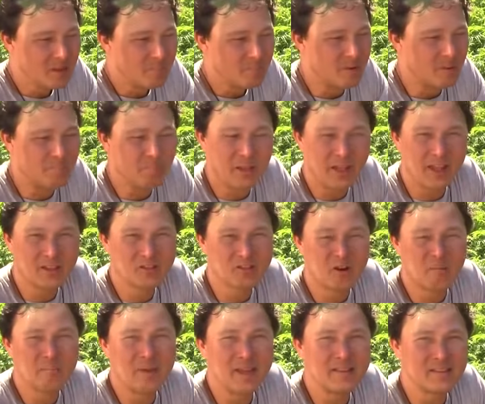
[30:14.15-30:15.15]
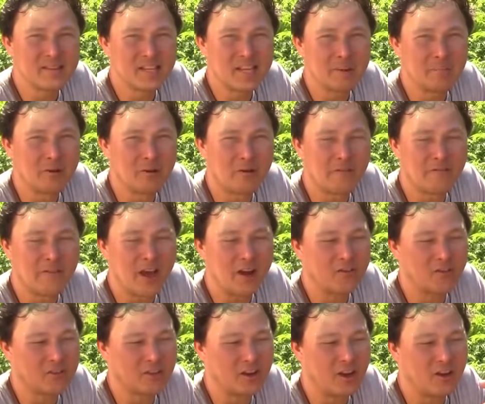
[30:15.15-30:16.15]
But plants are amazing chemical
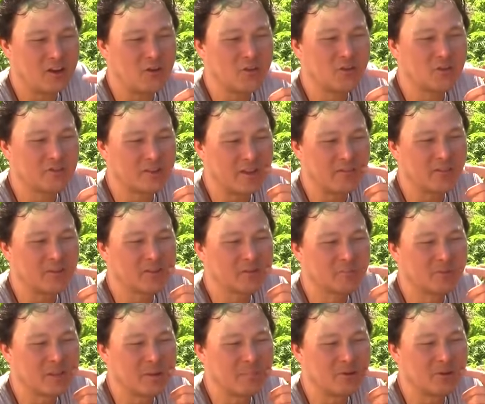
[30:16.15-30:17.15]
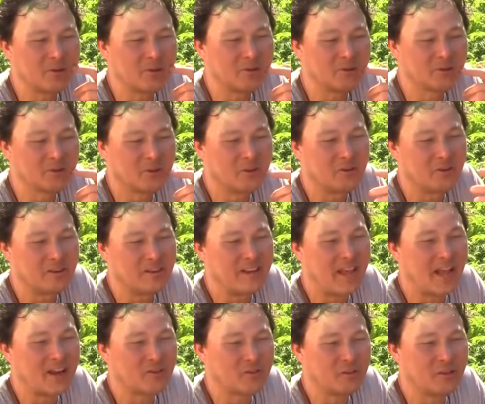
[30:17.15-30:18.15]
factories, and I know there's definitely some chemicals, or
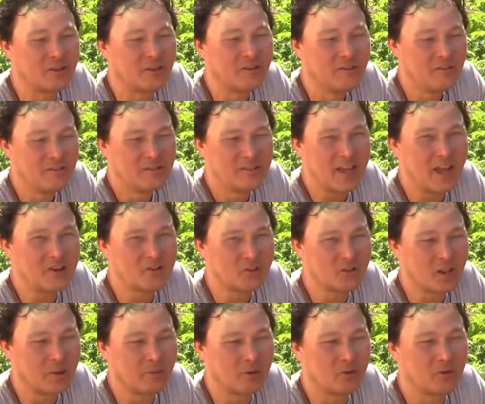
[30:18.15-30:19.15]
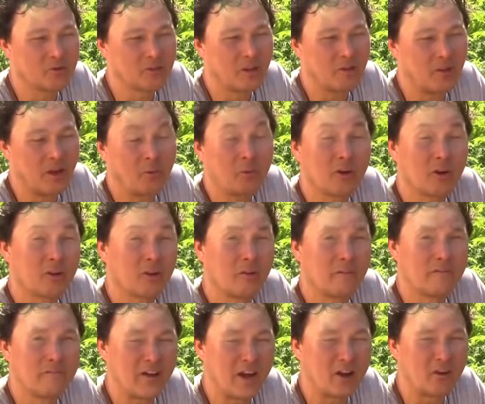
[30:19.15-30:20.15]
natural chemicals, I want to call
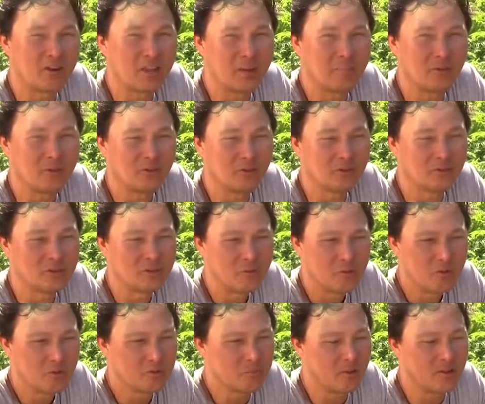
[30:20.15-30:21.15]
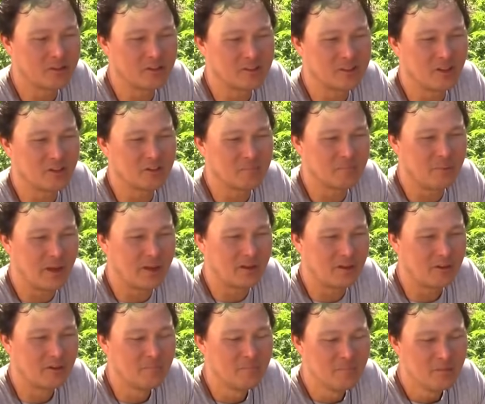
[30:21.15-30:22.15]
them phytochemicals, which makes it sound
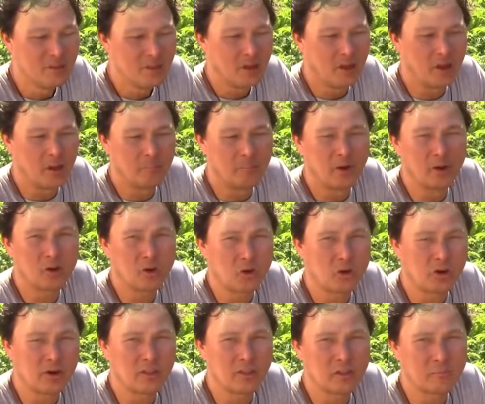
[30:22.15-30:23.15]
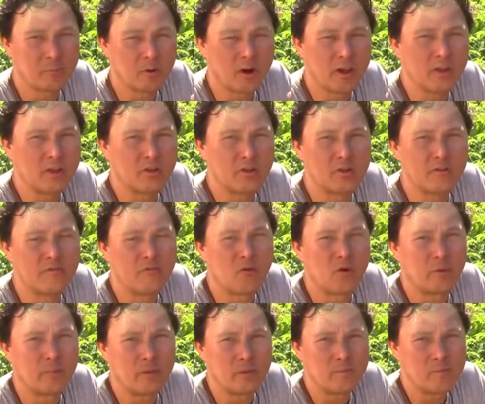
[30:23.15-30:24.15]
better, occurring that's probably good
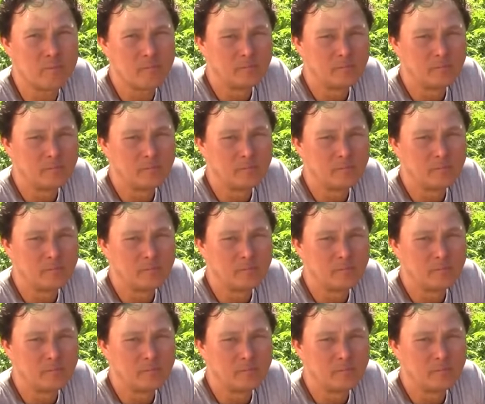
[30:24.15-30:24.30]
for me,